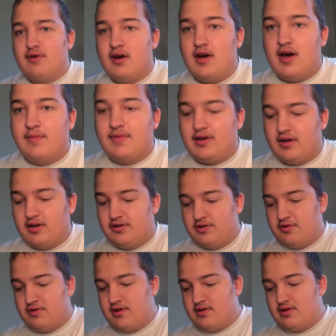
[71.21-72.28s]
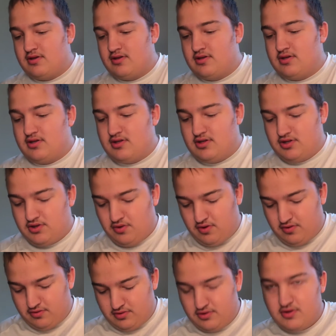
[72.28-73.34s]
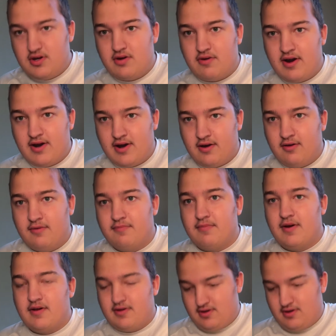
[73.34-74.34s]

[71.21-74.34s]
I'm not going to show it, show it to you right now, but